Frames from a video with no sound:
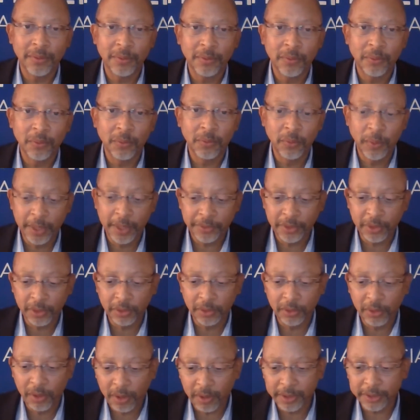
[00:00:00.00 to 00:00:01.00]
what the
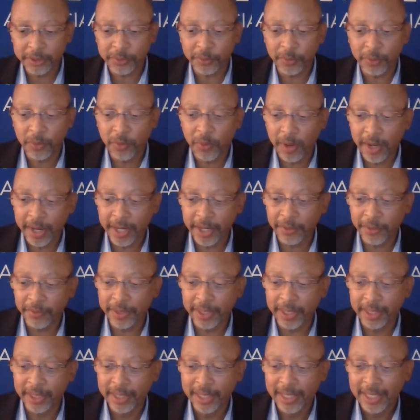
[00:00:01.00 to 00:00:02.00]
law is
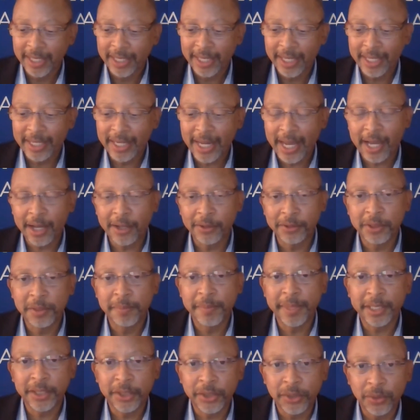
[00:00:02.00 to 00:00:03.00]
requiring and how to
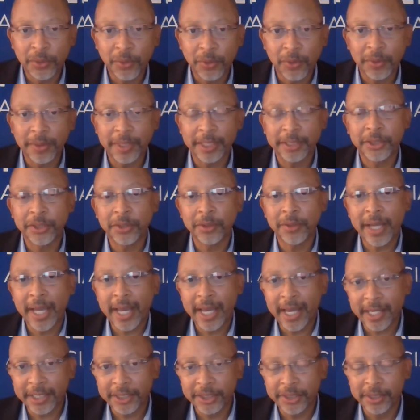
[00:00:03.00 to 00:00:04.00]
make sure that your
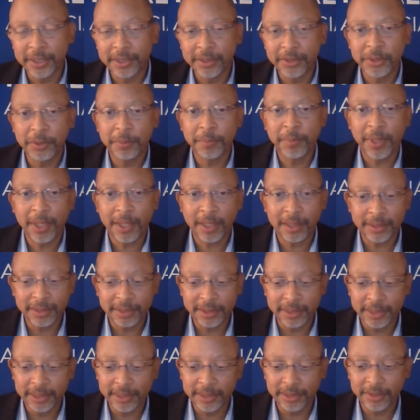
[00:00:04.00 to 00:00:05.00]
actions, your
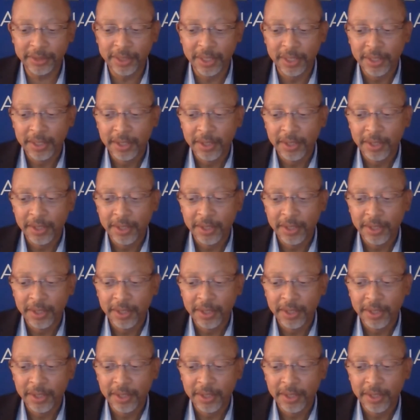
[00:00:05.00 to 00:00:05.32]
policies